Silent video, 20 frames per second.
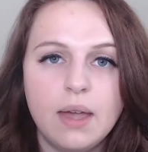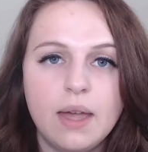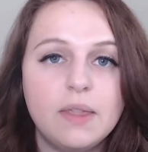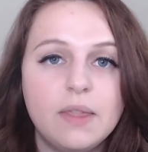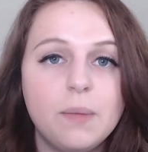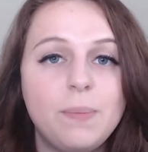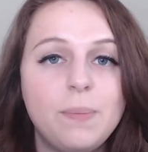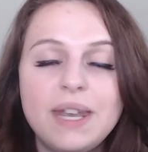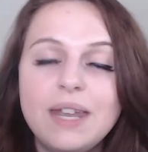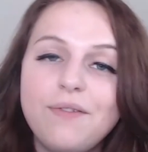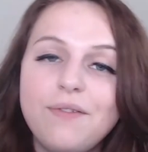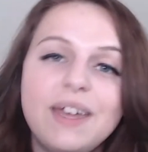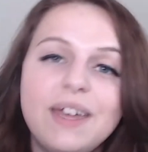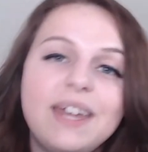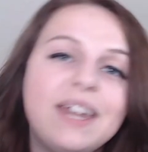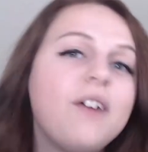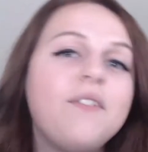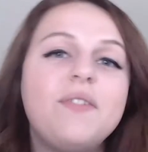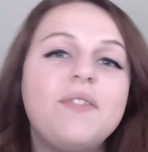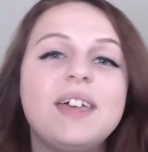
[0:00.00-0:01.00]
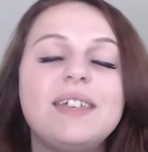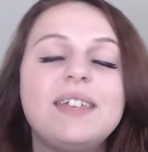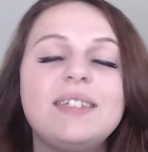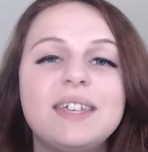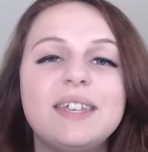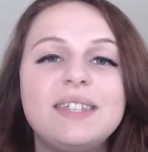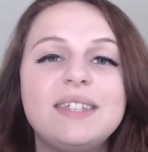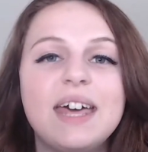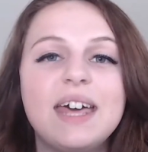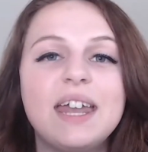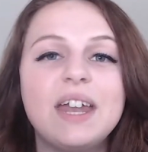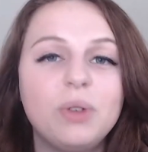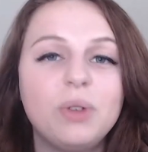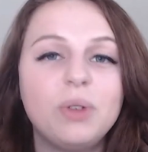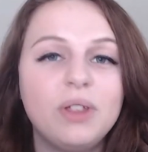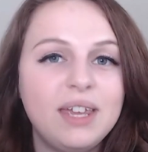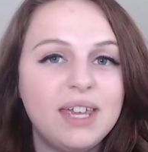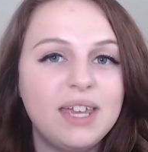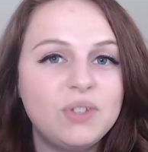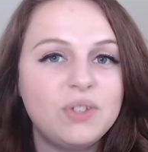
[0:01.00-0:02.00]
The benefit of this is that it
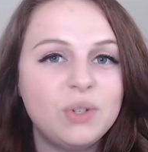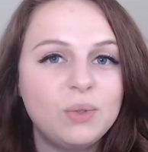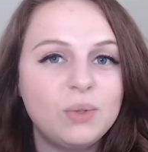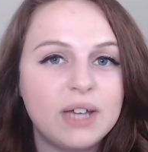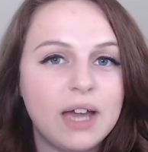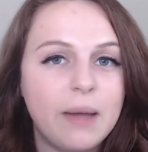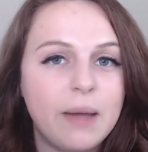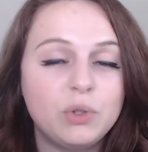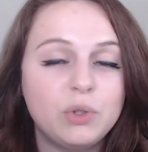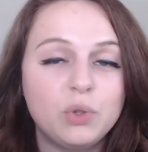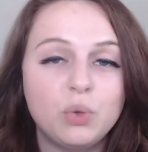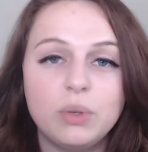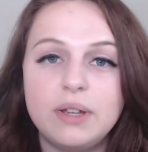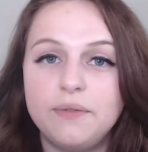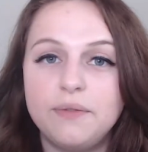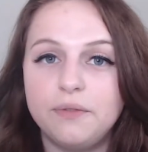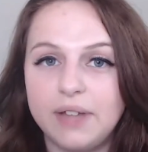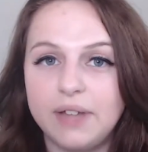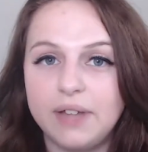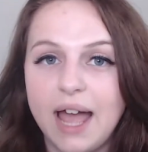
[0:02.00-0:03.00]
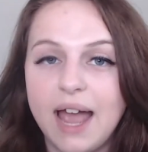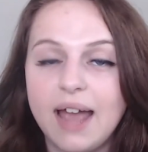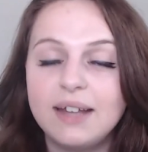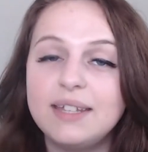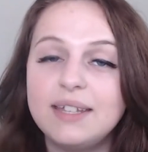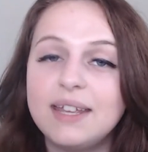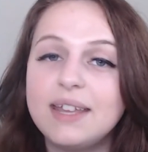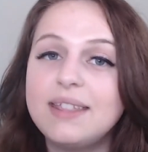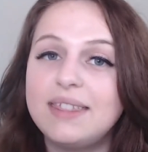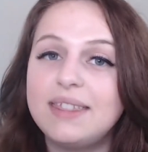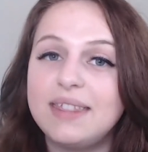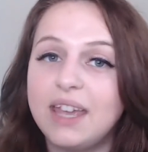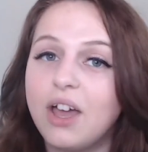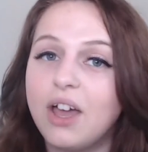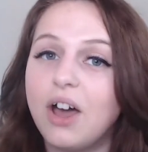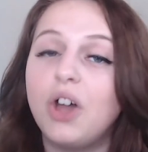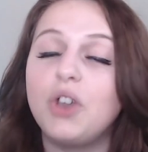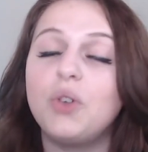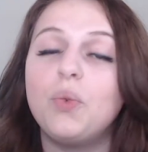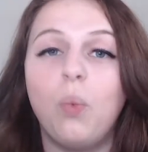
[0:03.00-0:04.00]
really gives you time to reflect and think
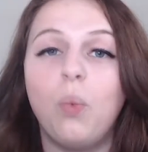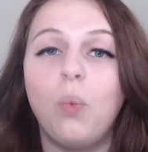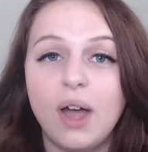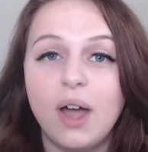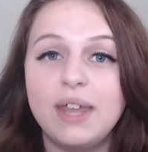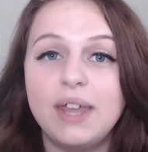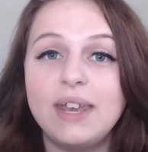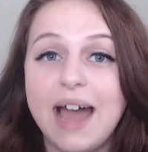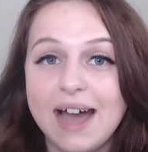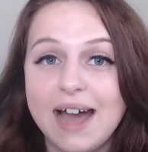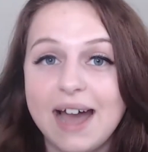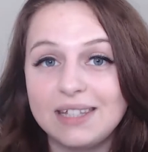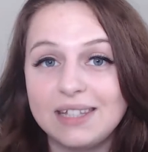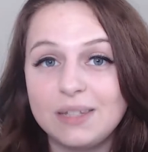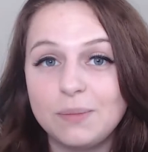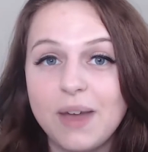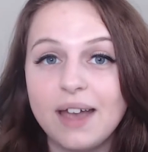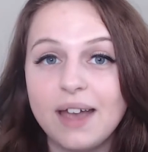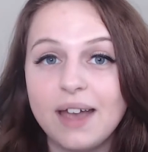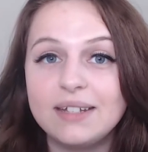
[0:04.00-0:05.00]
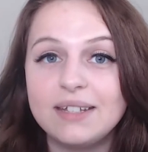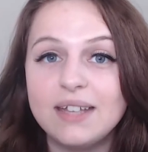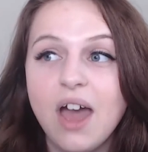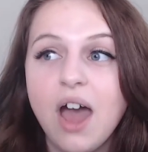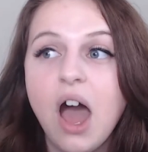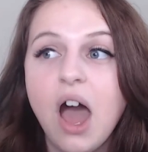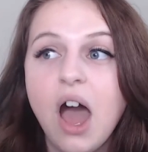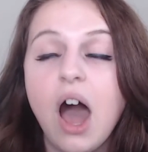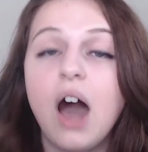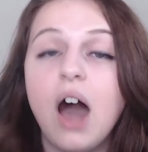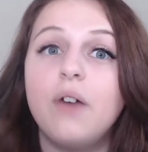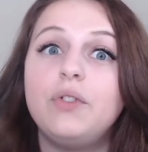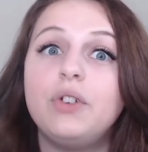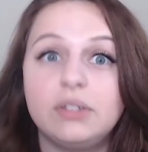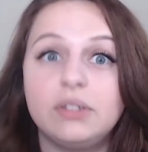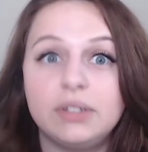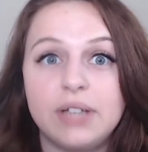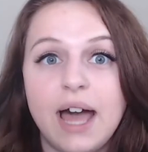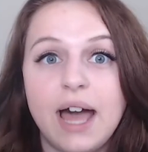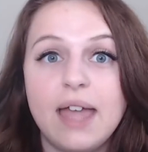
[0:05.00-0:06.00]
on one aspect of
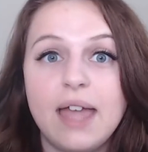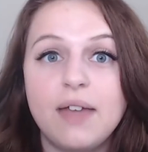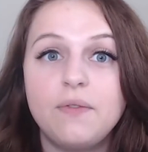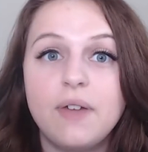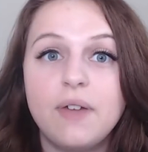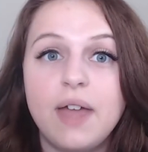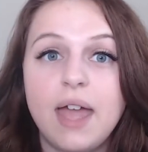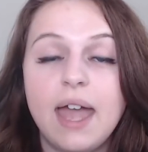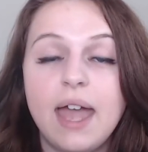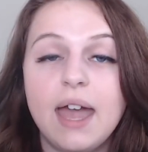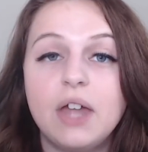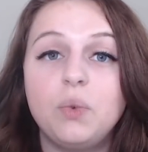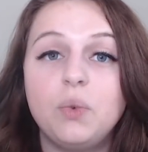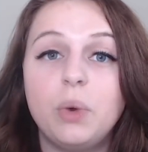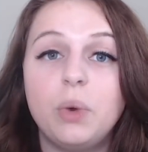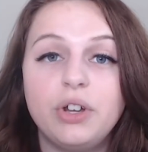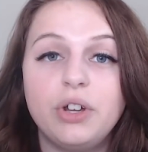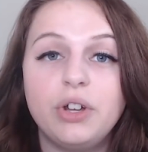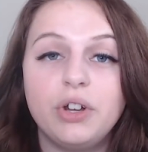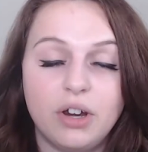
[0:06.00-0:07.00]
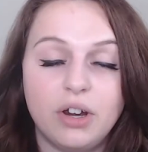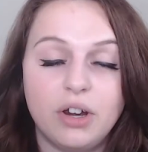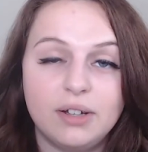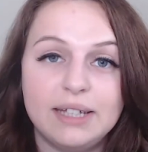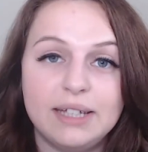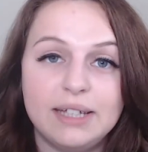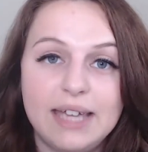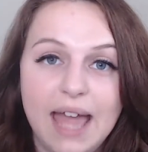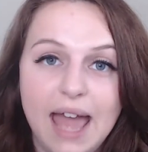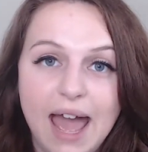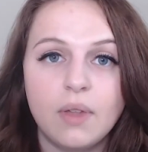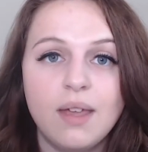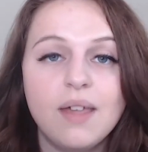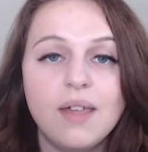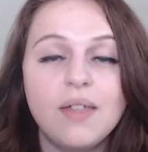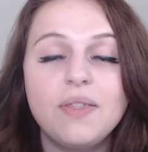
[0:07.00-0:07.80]
your life and where you're currently at.